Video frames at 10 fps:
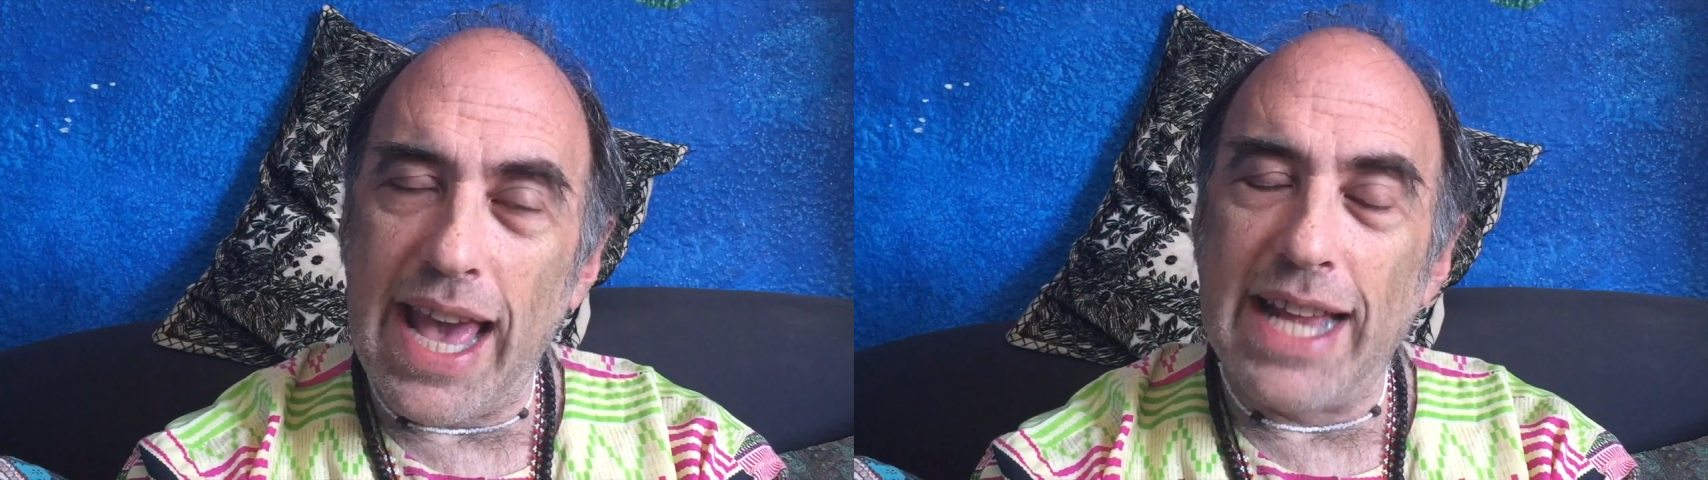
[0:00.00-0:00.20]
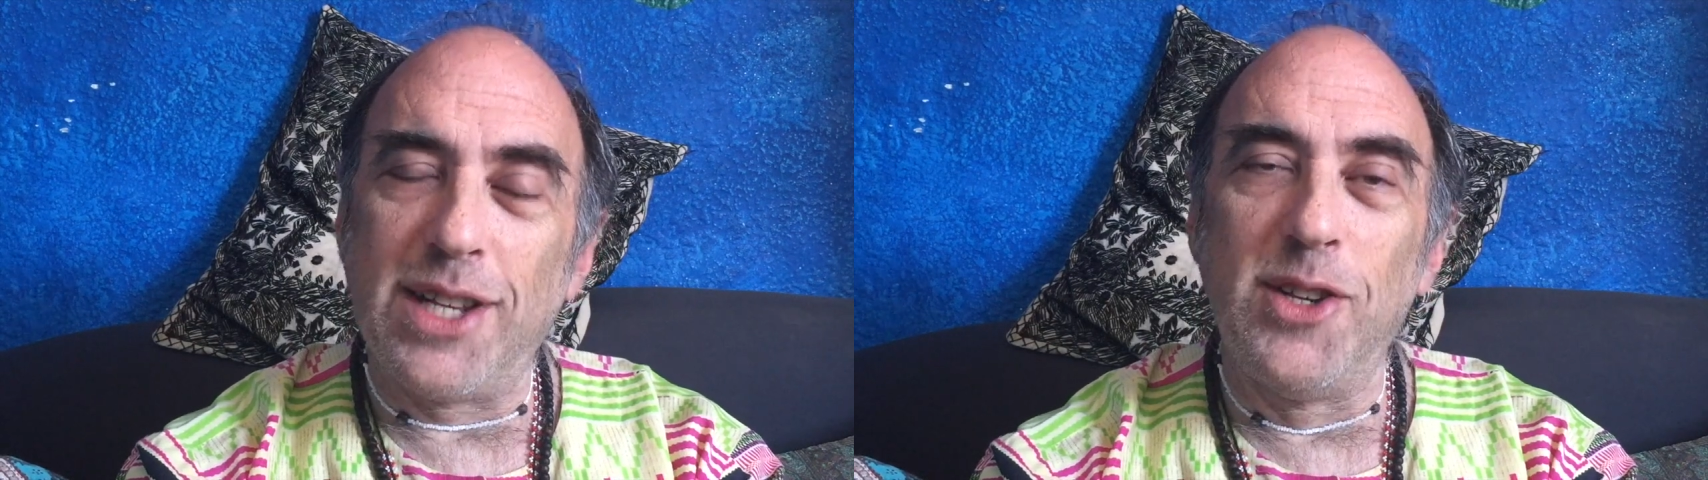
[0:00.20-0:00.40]

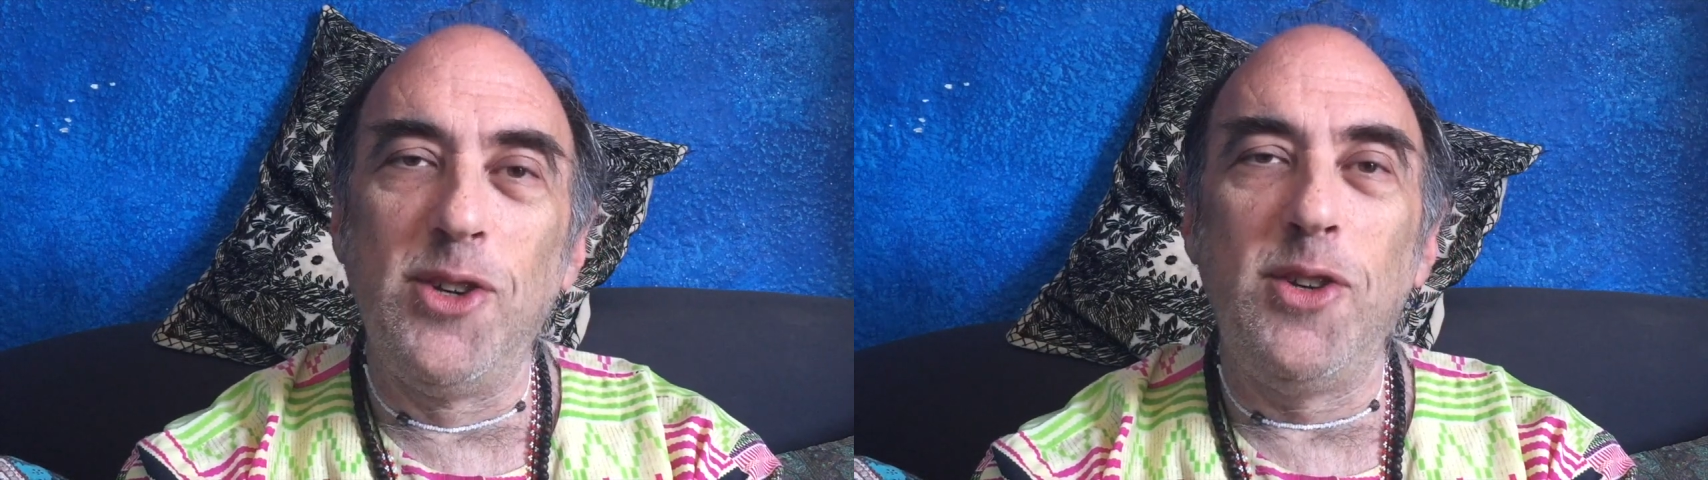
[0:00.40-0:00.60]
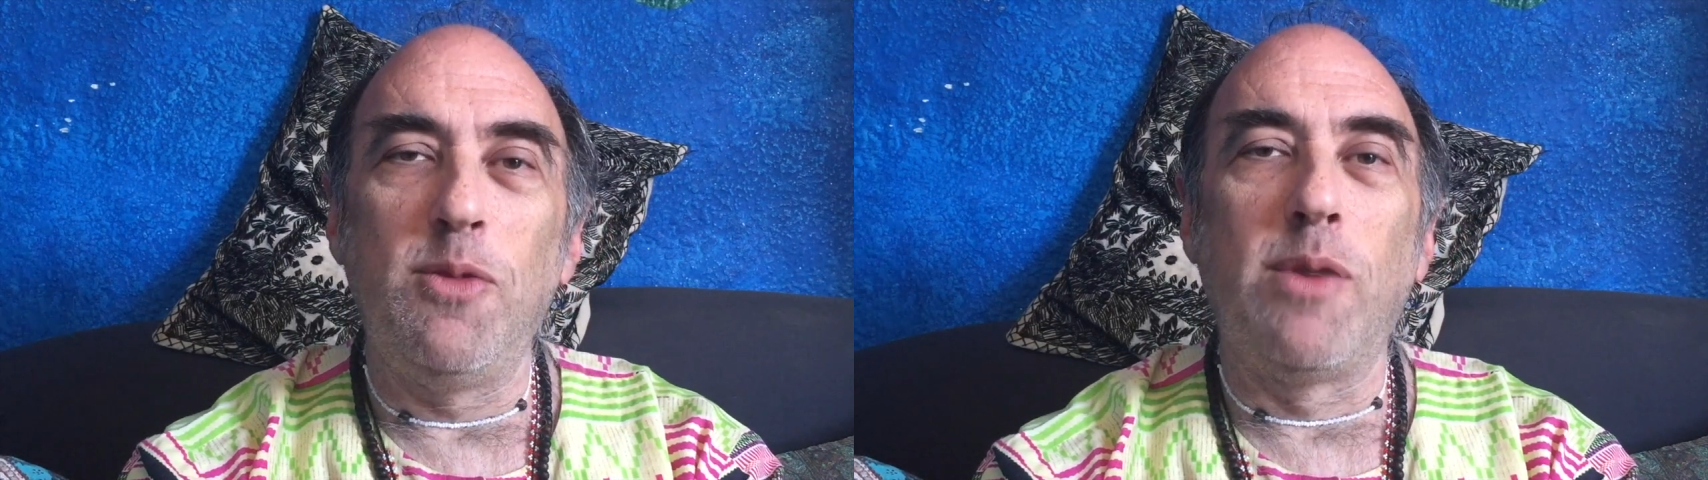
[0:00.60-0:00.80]
at
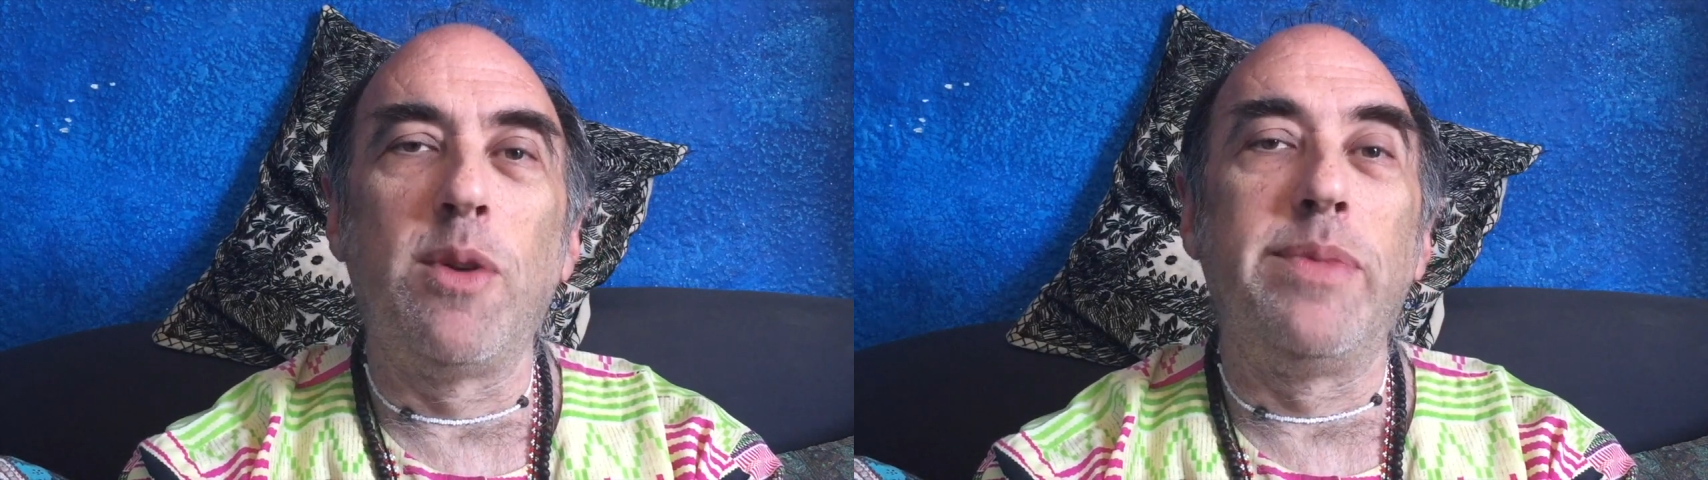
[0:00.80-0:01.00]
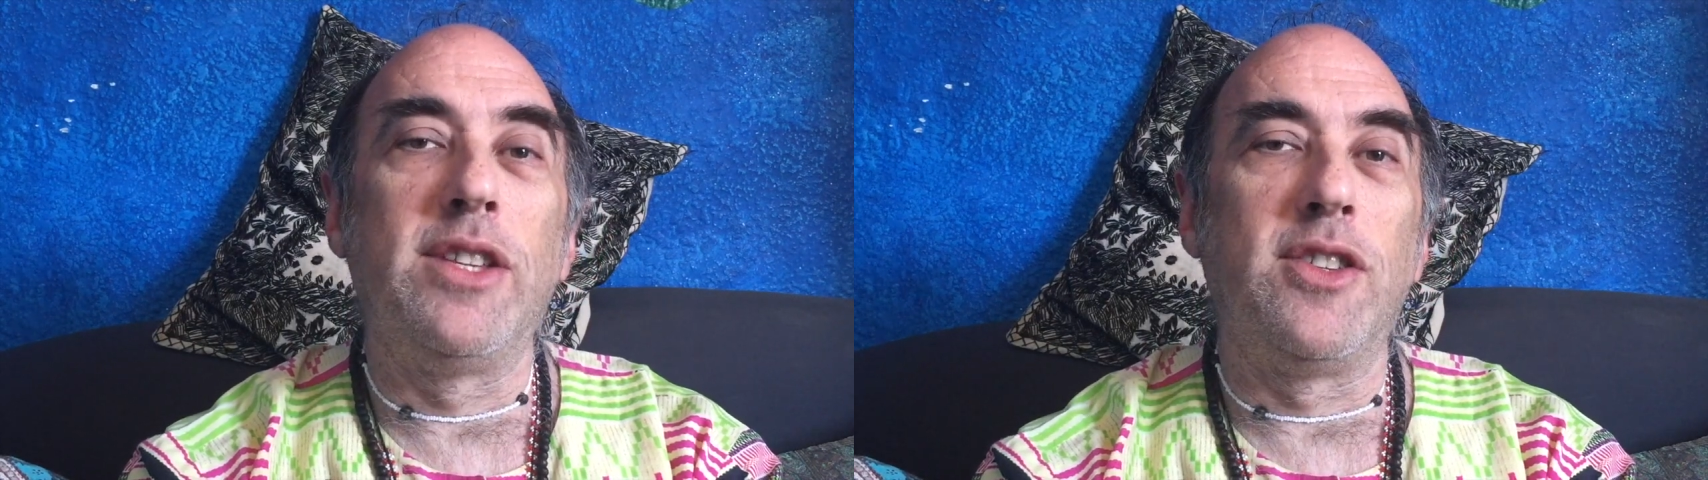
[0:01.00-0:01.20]
noon when
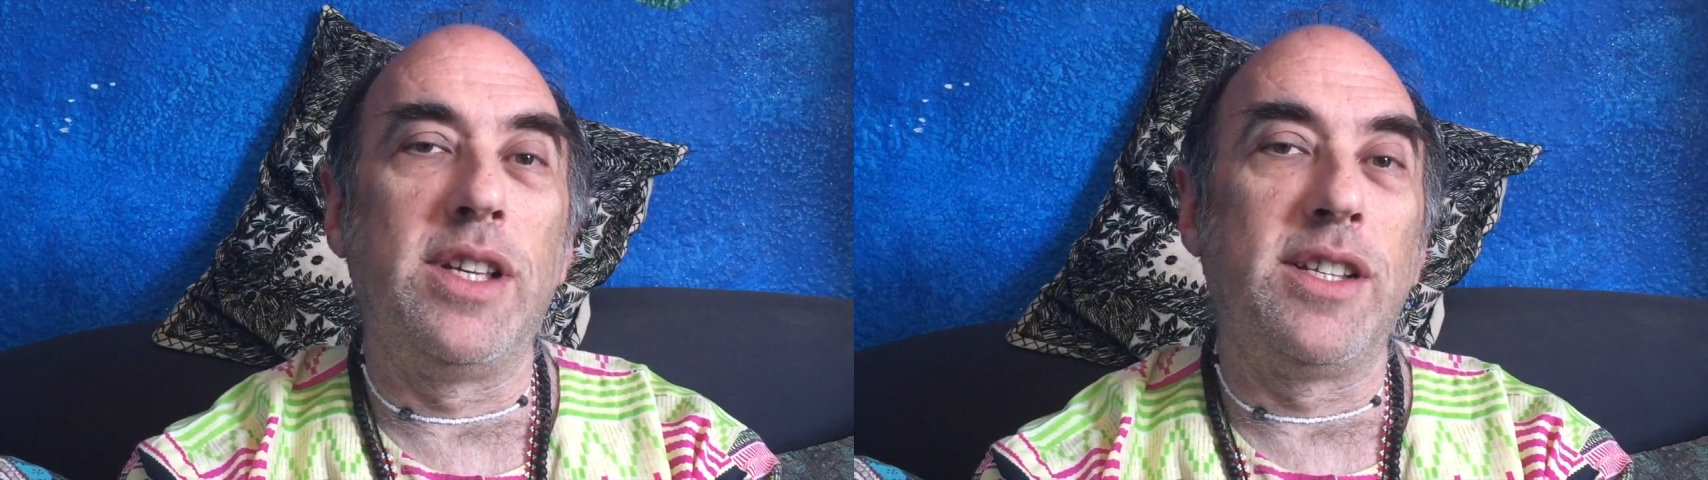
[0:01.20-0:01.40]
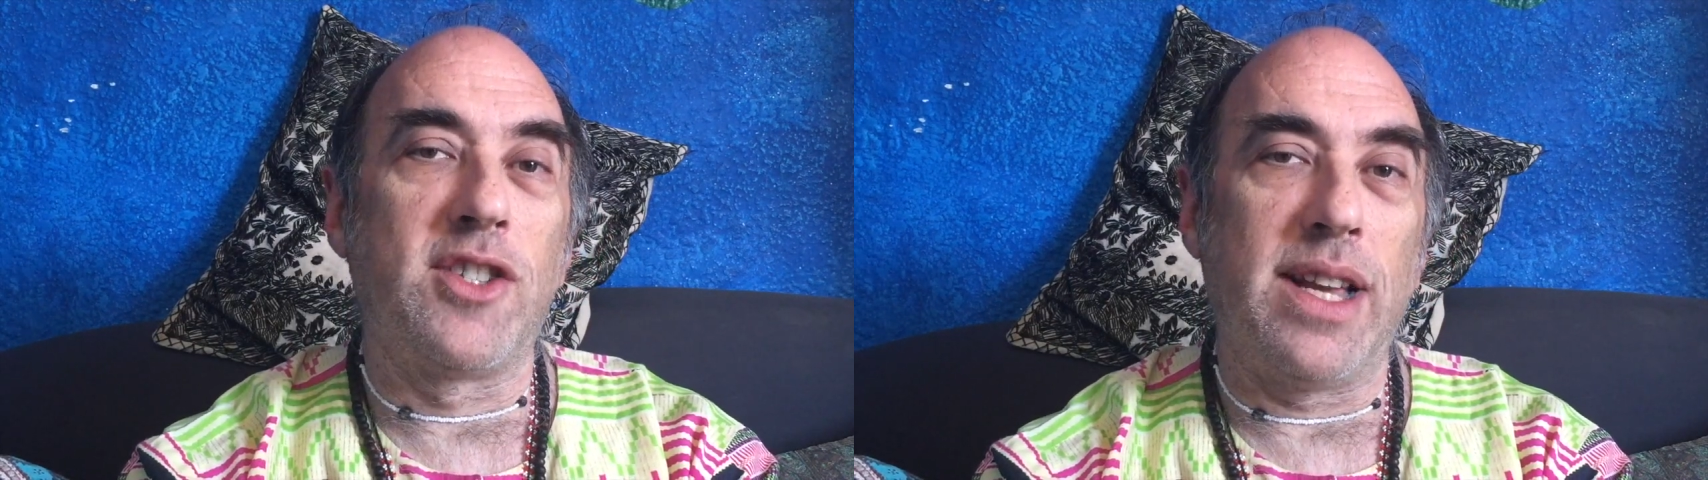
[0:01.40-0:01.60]
we'll be
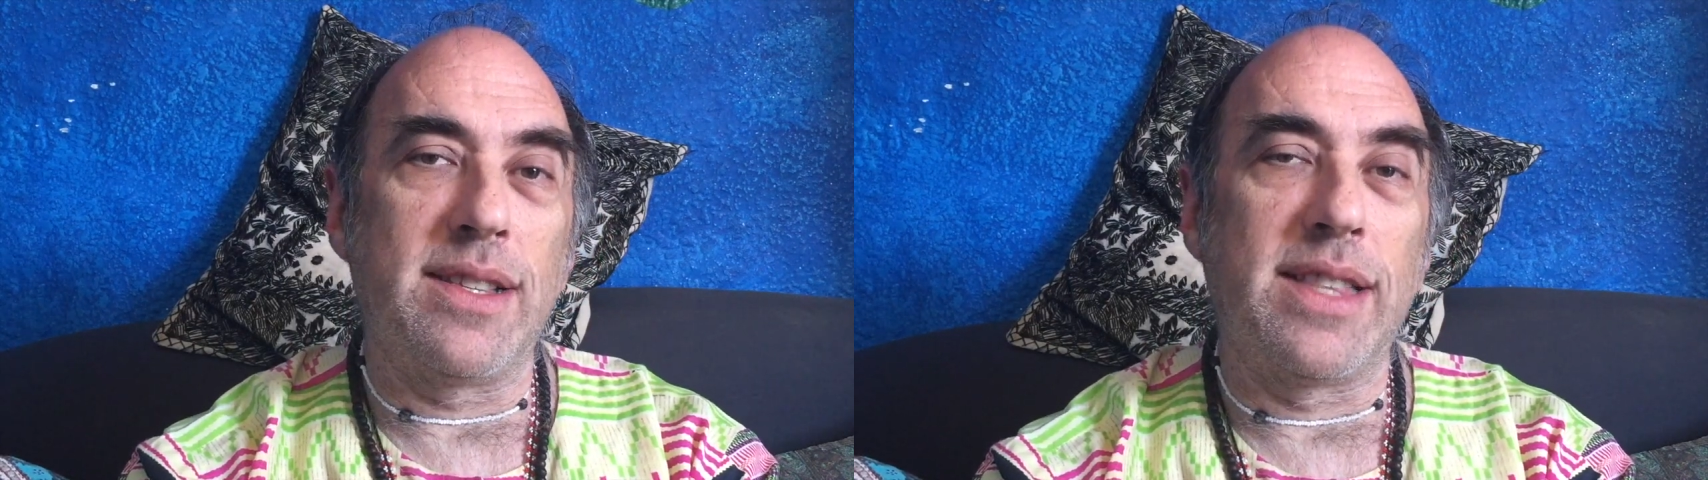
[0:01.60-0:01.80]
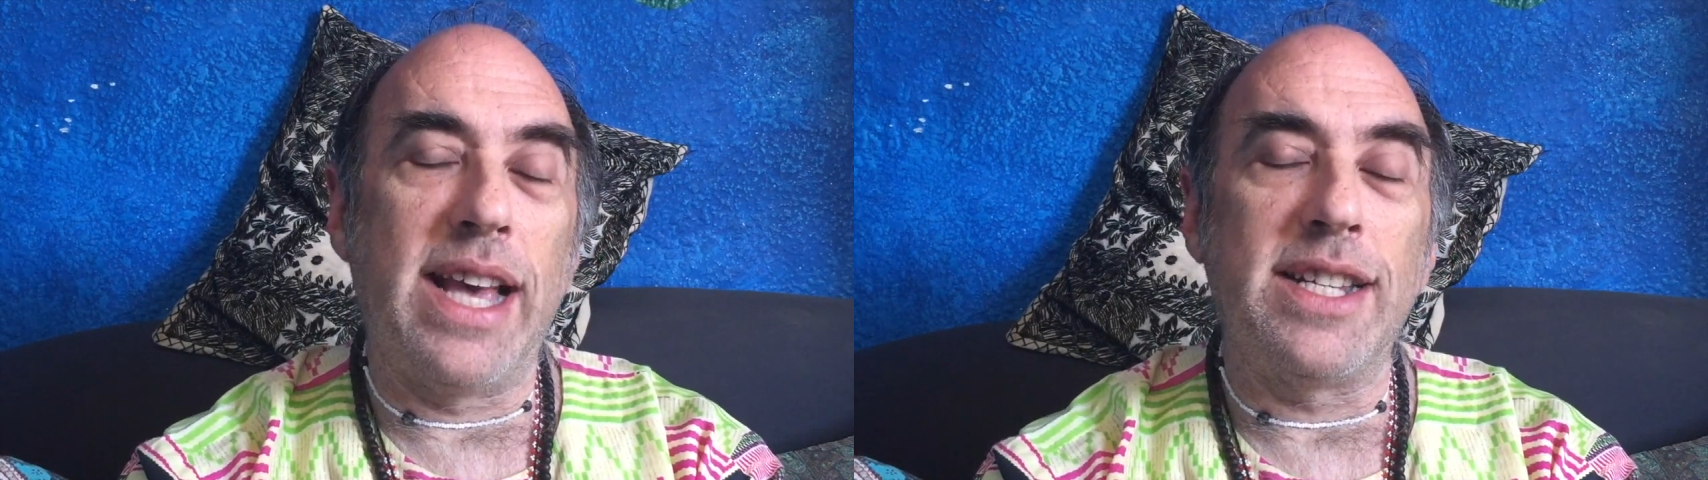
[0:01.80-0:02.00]
doing
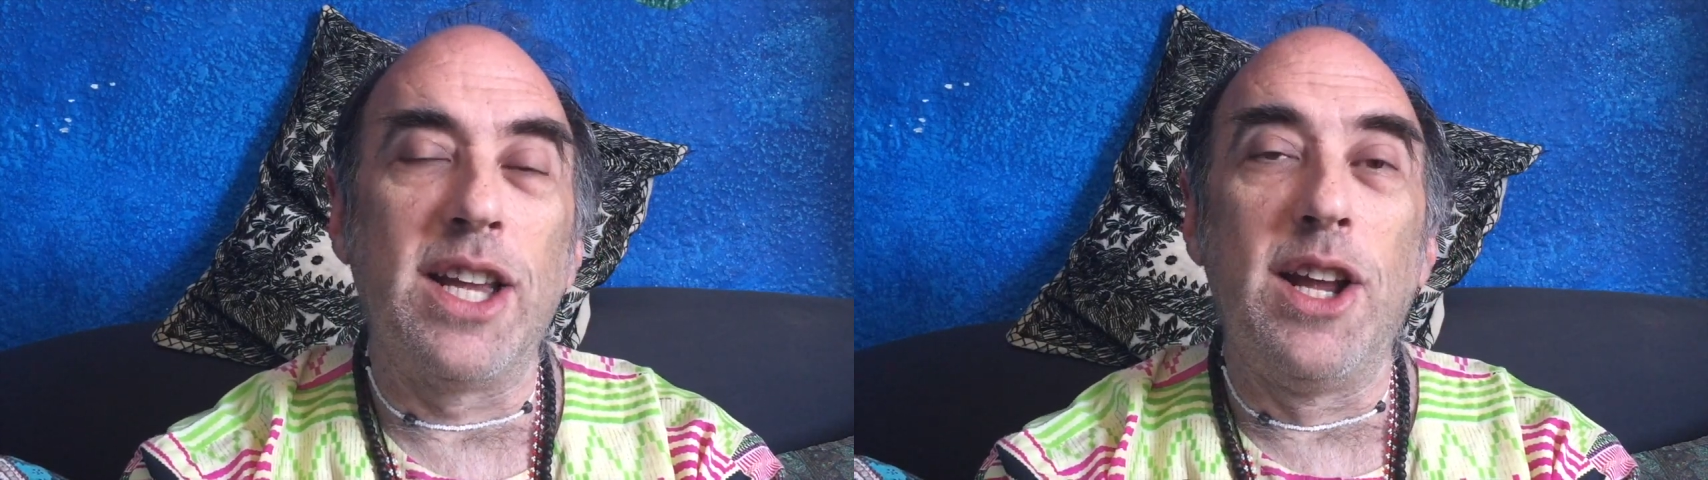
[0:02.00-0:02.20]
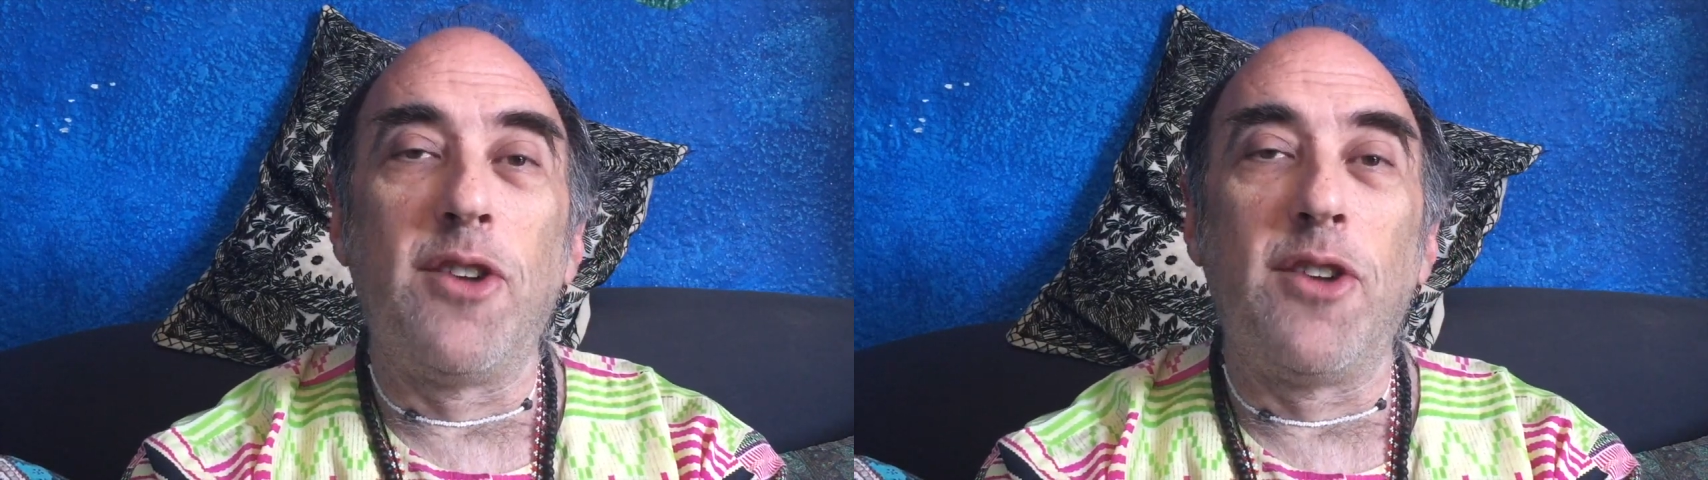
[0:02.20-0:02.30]
just that.